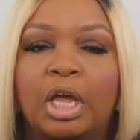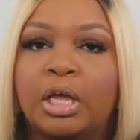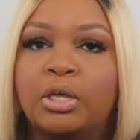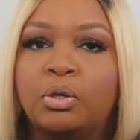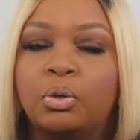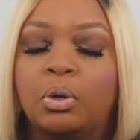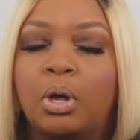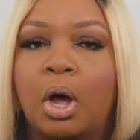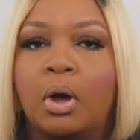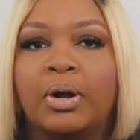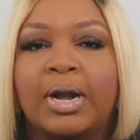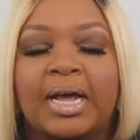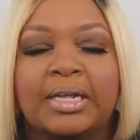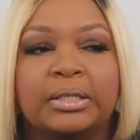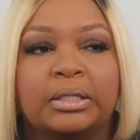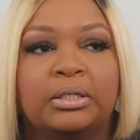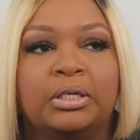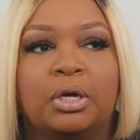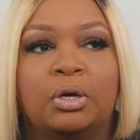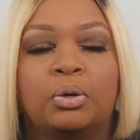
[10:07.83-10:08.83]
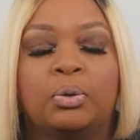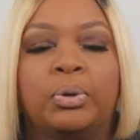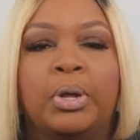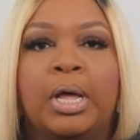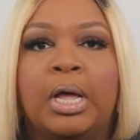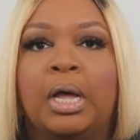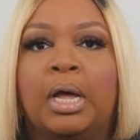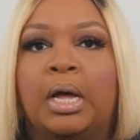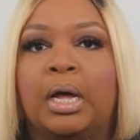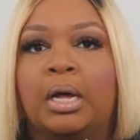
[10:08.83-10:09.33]
And you going out the door,
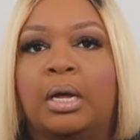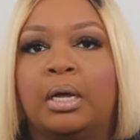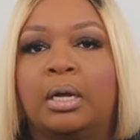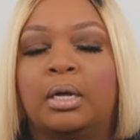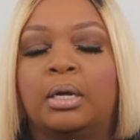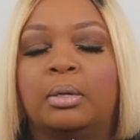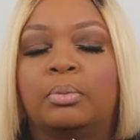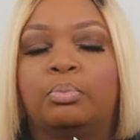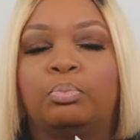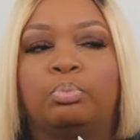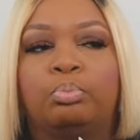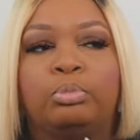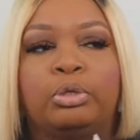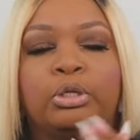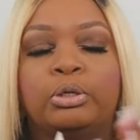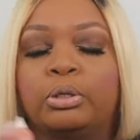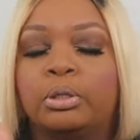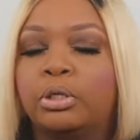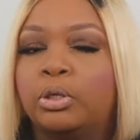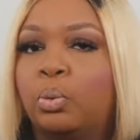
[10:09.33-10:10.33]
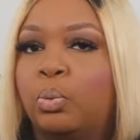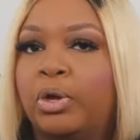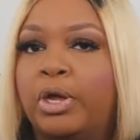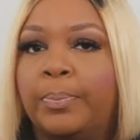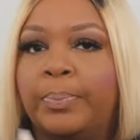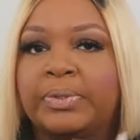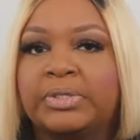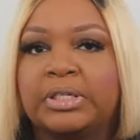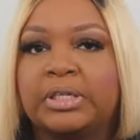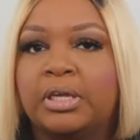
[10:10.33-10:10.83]
and you can look
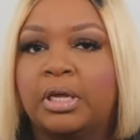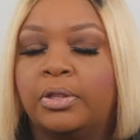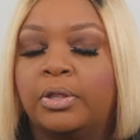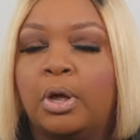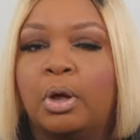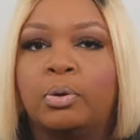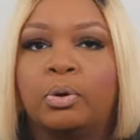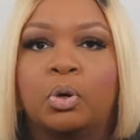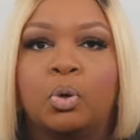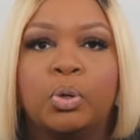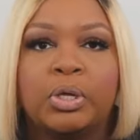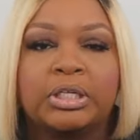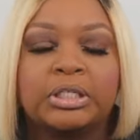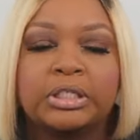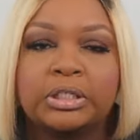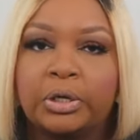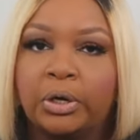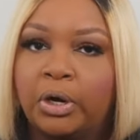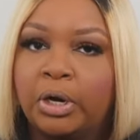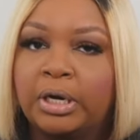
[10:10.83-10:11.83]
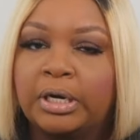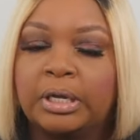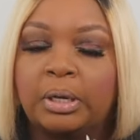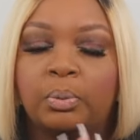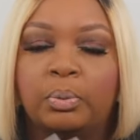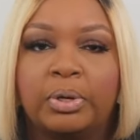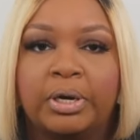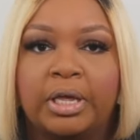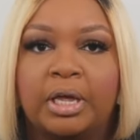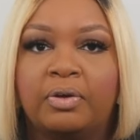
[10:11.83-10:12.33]
well put together on a quick Saturday
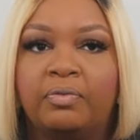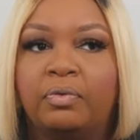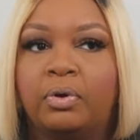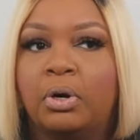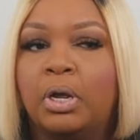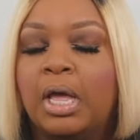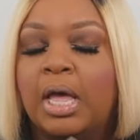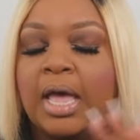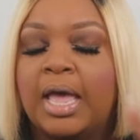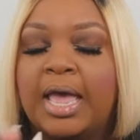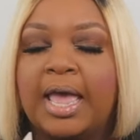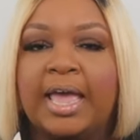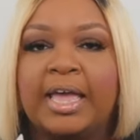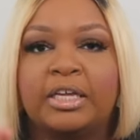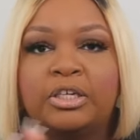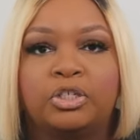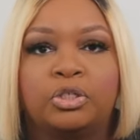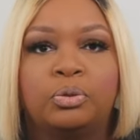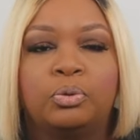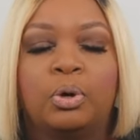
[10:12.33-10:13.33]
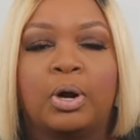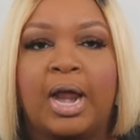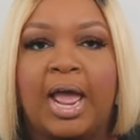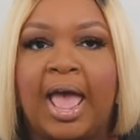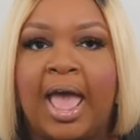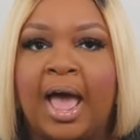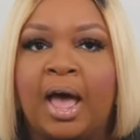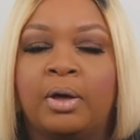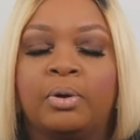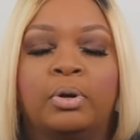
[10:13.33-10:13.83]
or whatever as you are
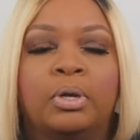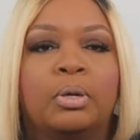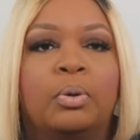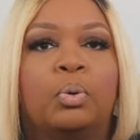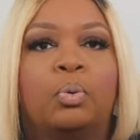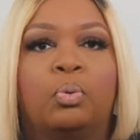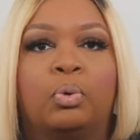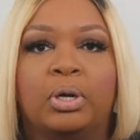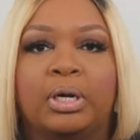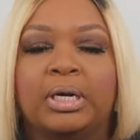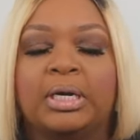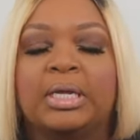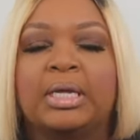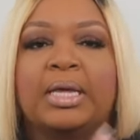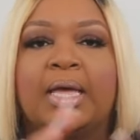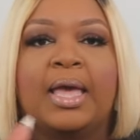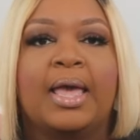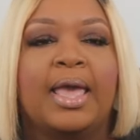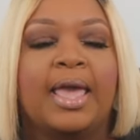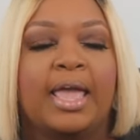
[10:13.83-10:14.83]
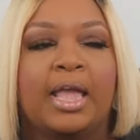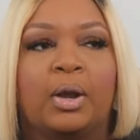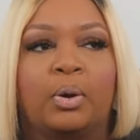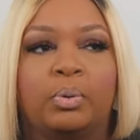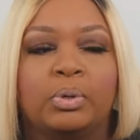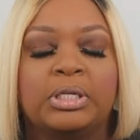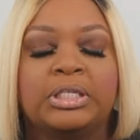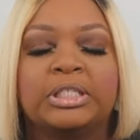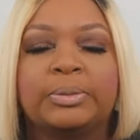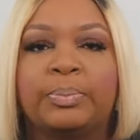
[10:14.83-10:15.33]
out running
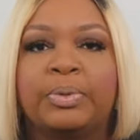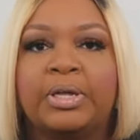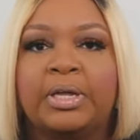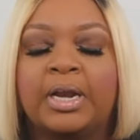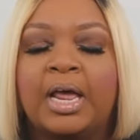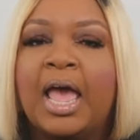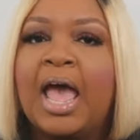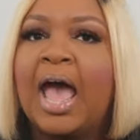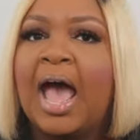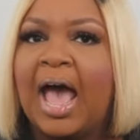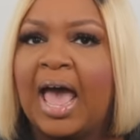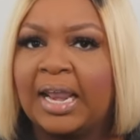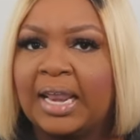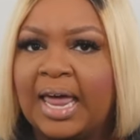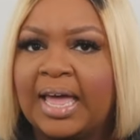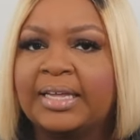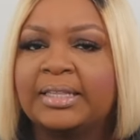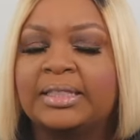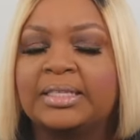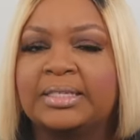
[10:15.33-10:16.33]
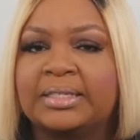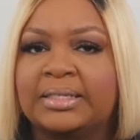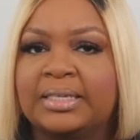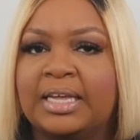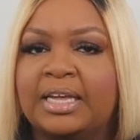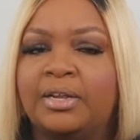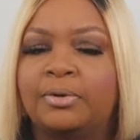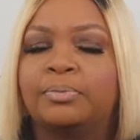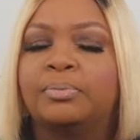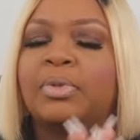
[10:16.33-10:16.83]
errands. But I like the
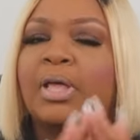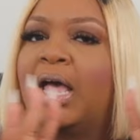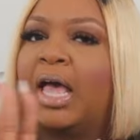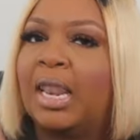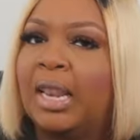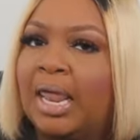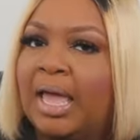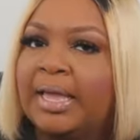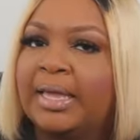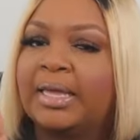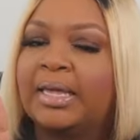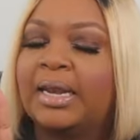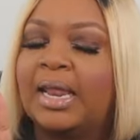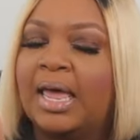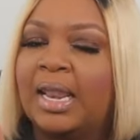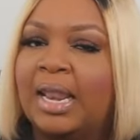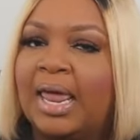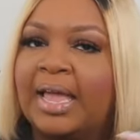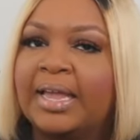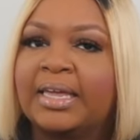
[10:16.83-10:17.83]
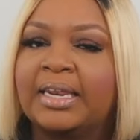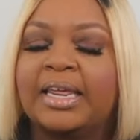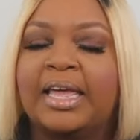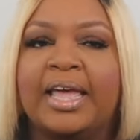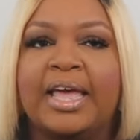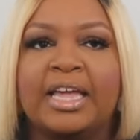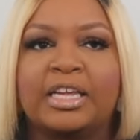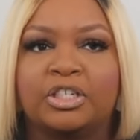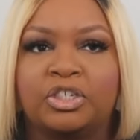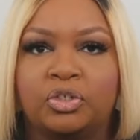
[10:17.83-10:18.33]
set. I like it.
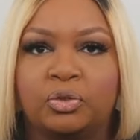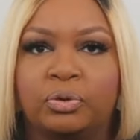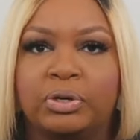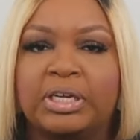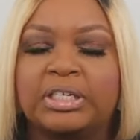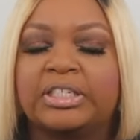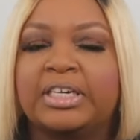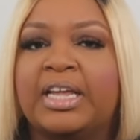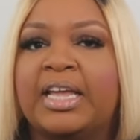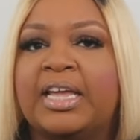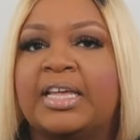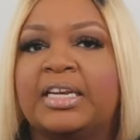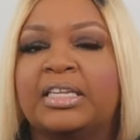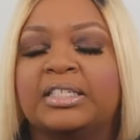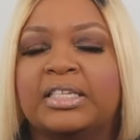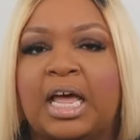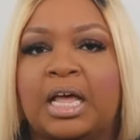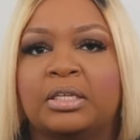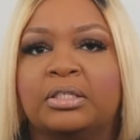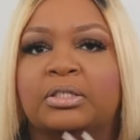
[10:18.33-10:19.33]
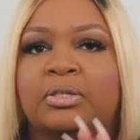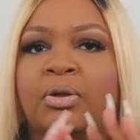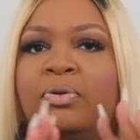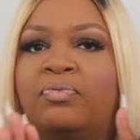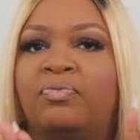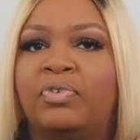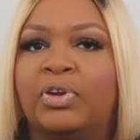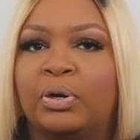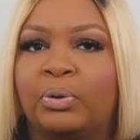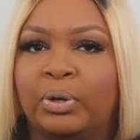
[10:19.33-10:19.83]
It has stretch and it's
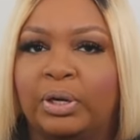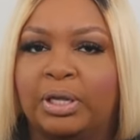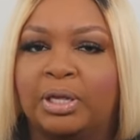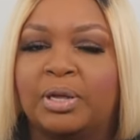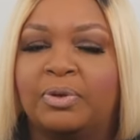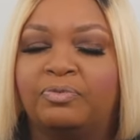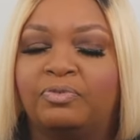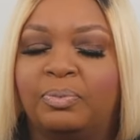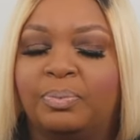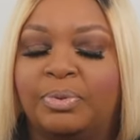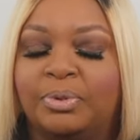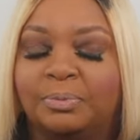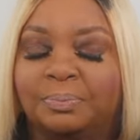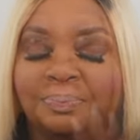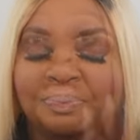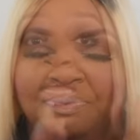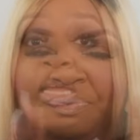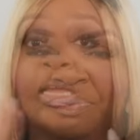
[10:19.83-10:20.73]
also very comfortable.